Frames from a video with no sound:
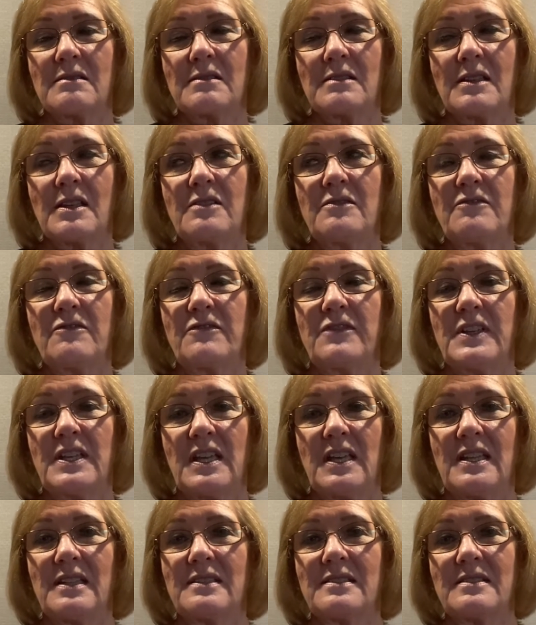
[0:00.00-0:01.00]

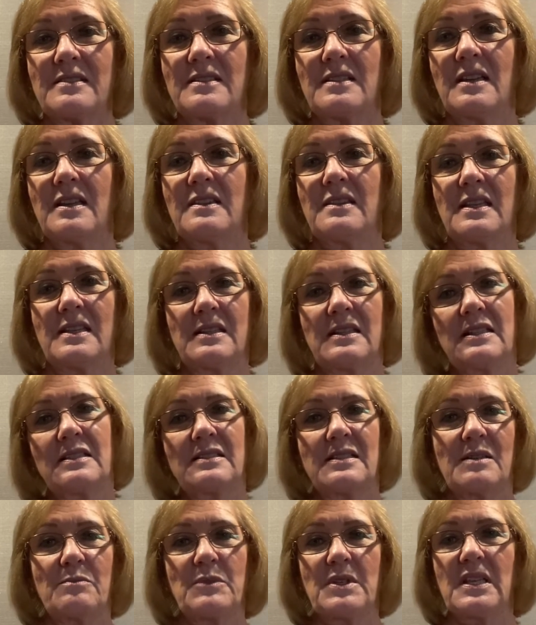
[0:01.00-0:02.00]
convinced that
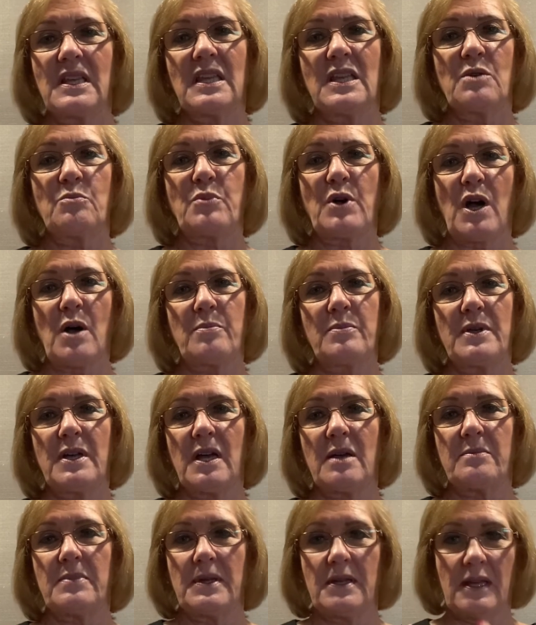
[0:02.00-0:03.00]
something can't pop
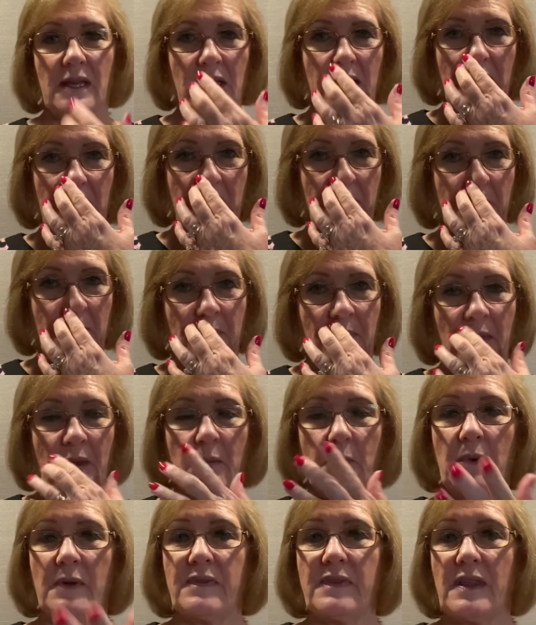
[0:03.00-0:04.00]
up.
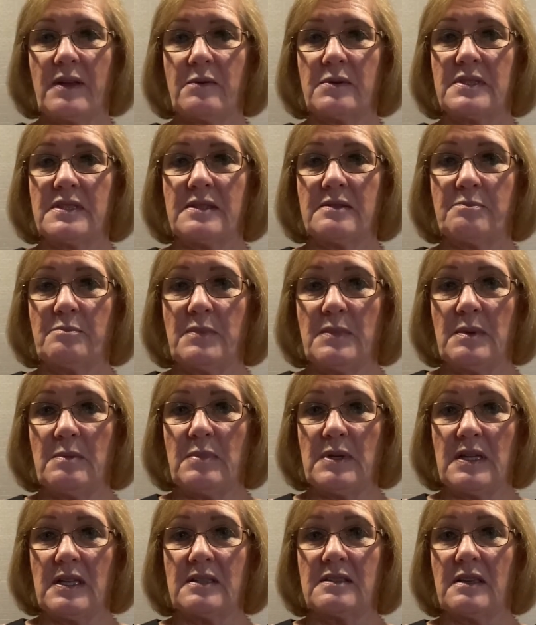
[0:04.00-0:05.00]
One thing was me
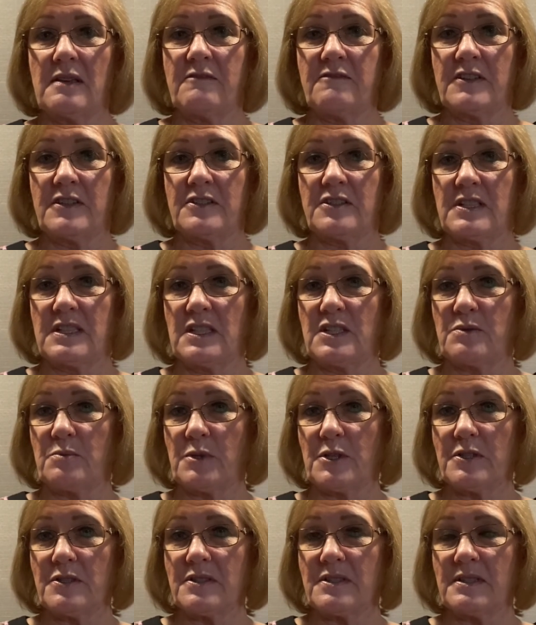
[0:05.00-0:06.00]
being a fair skinned
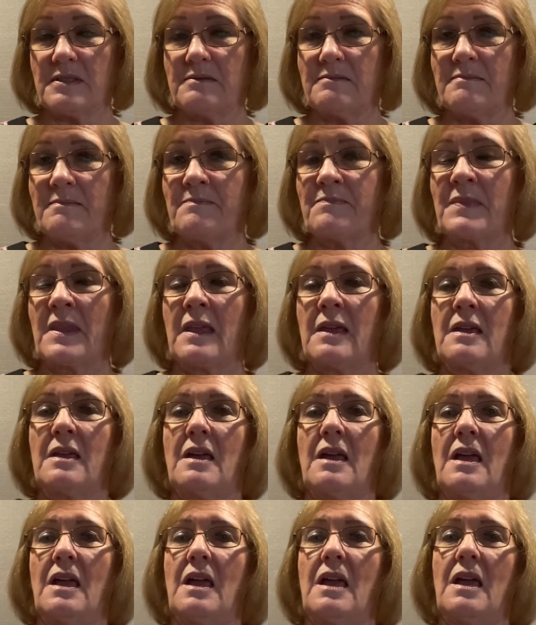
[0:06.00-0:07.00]
person.
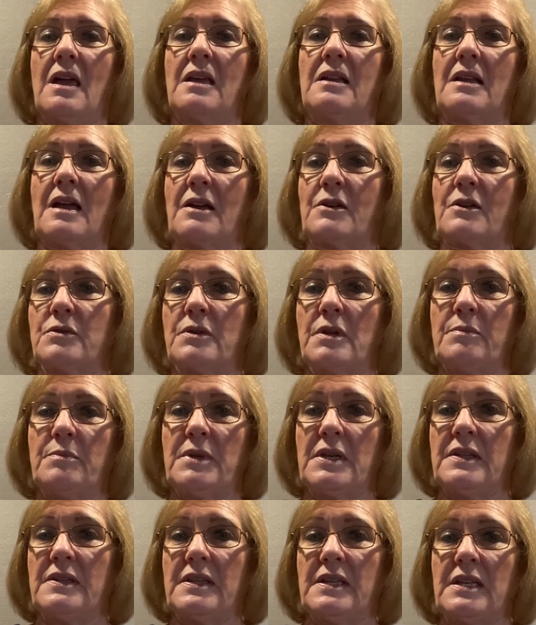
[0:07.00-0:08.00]
And I up
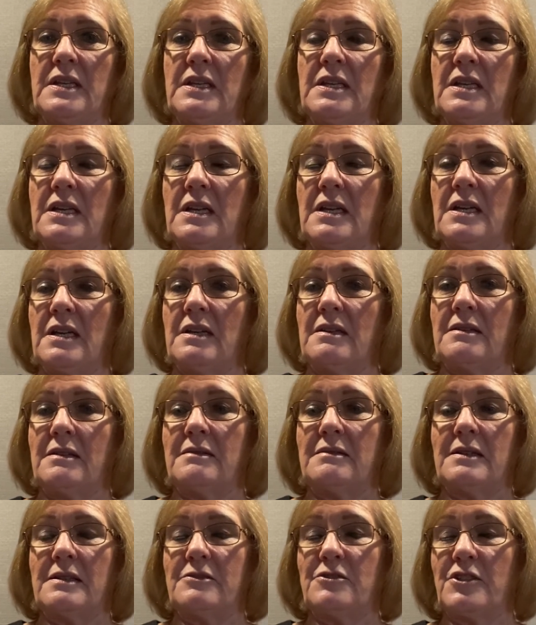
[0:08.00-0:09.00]
in the
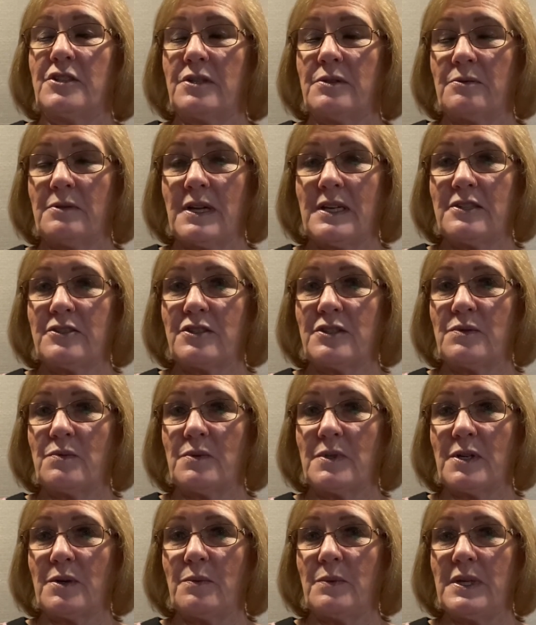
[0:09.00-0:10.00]
generation
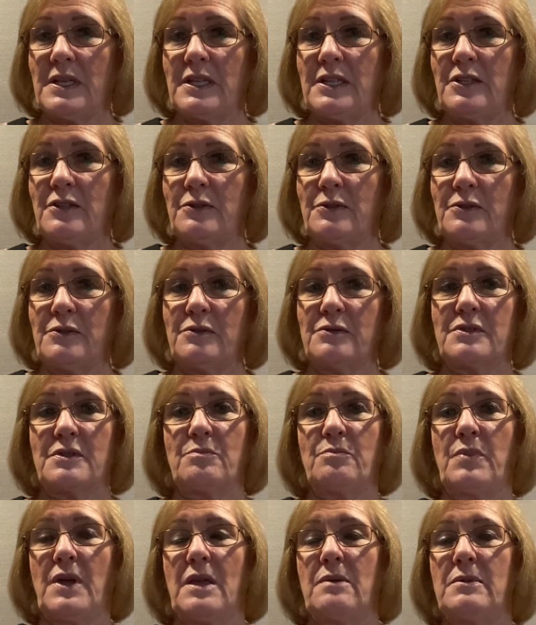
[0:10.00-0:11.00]
where we
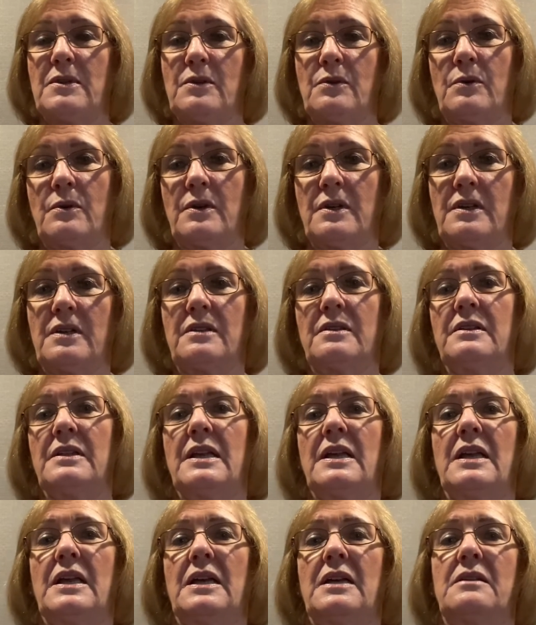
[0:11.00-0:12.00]
used baby oil
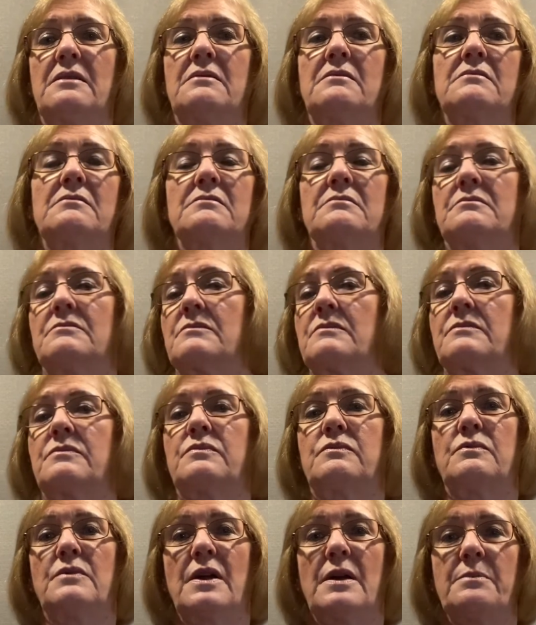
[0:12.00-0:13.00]
and
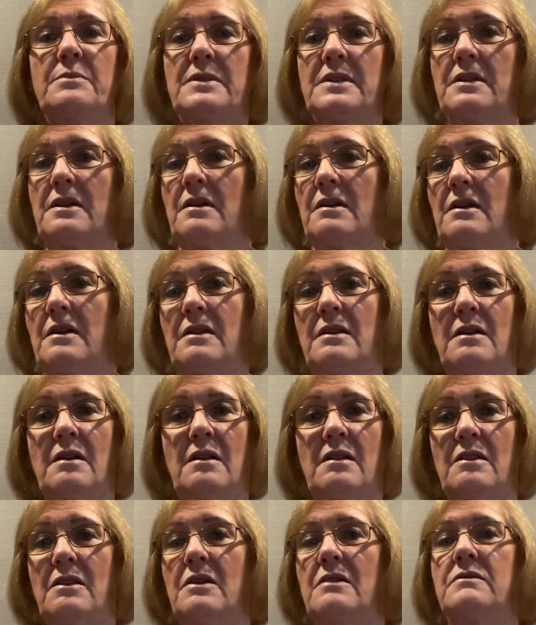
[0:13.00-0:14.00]
rubbed it on
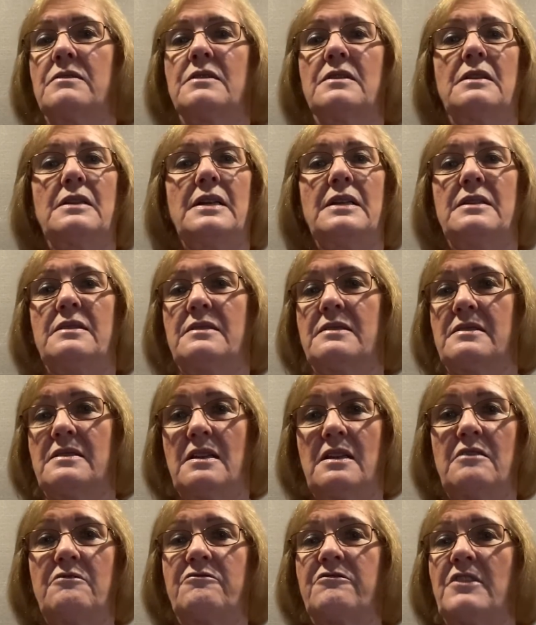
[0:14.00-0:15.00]
all over and laid in the
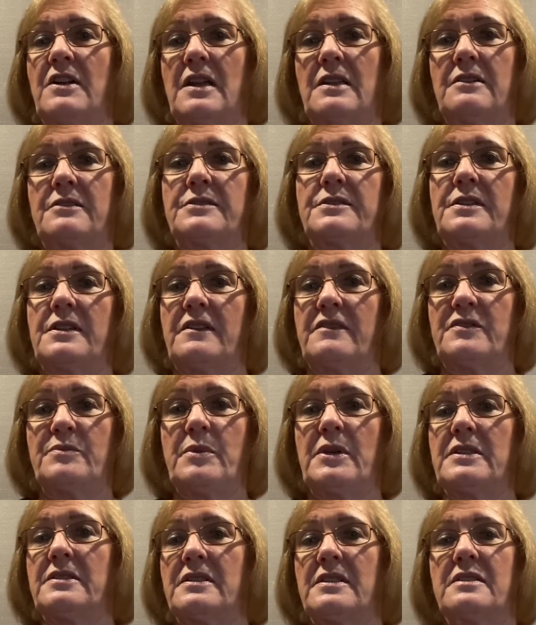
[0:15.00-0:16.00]
sun and fried ourselves,
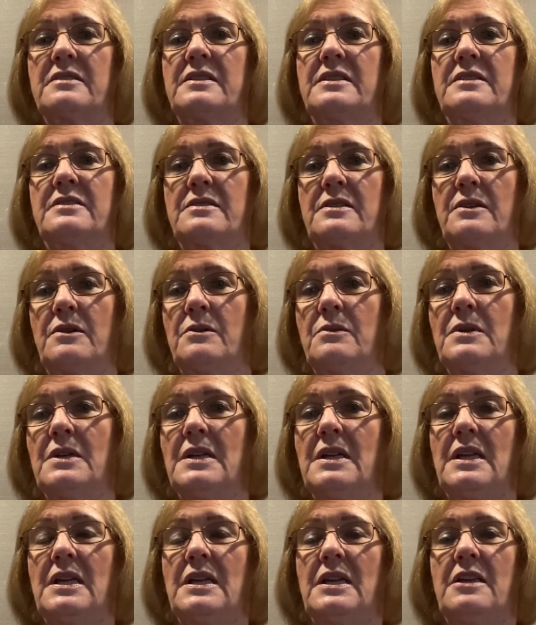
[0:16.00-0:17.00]
basically. So
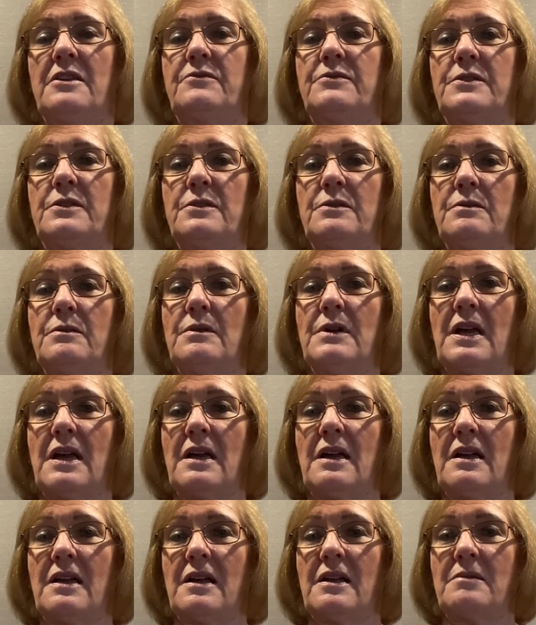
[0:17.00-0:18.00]
if you
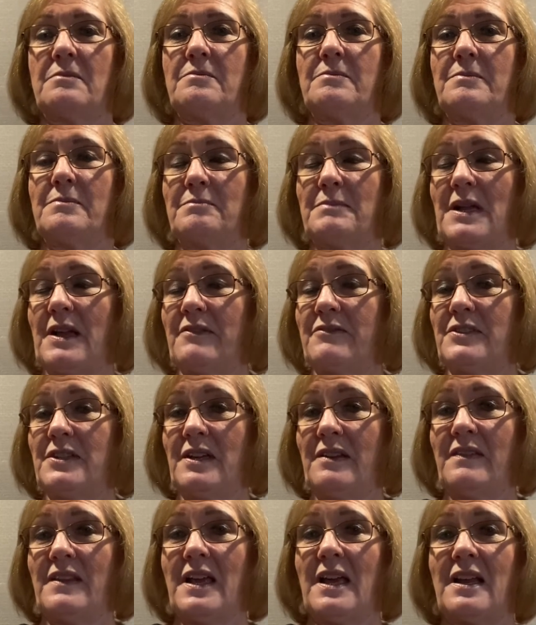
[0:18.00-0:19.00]
have
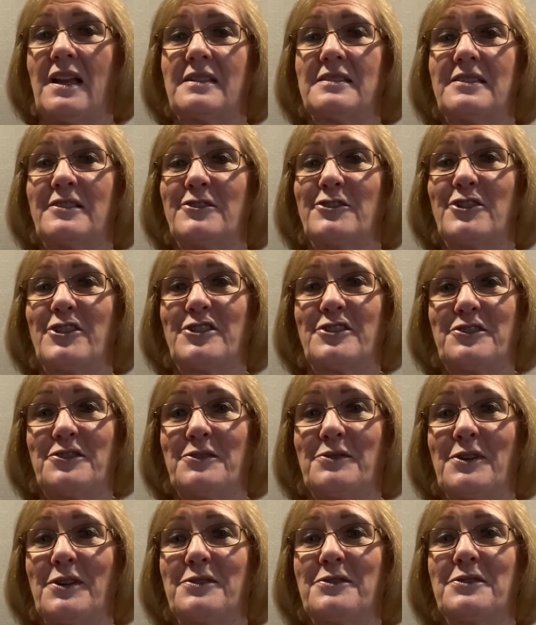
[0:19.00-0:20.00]
done that, I suggest you
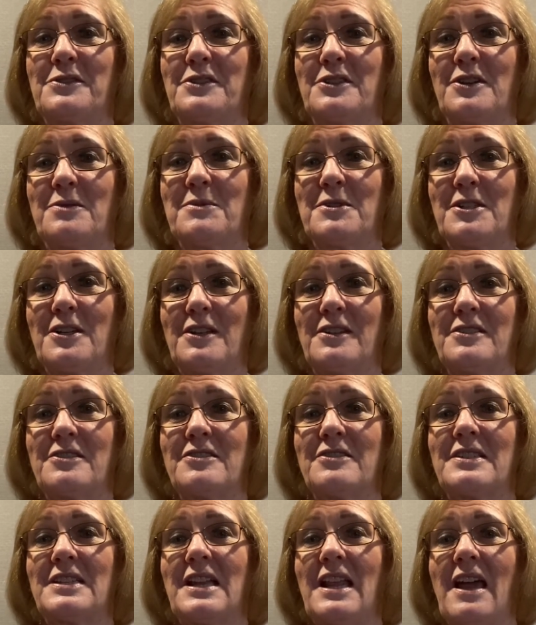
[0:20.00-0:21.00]
go to a
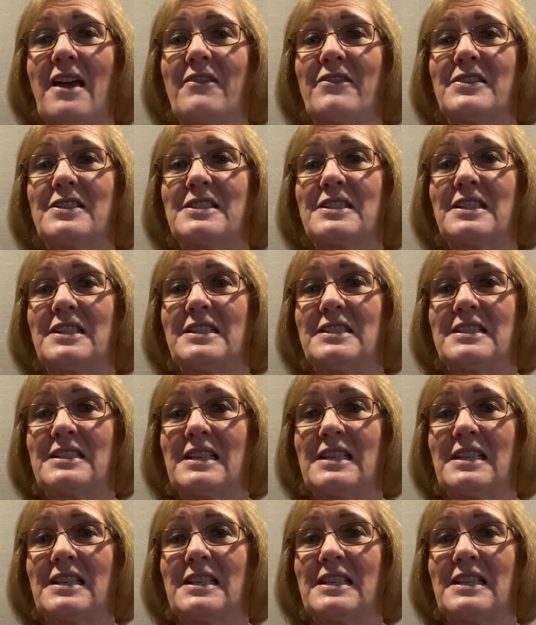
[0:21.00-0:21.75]
dermatologist and have a scan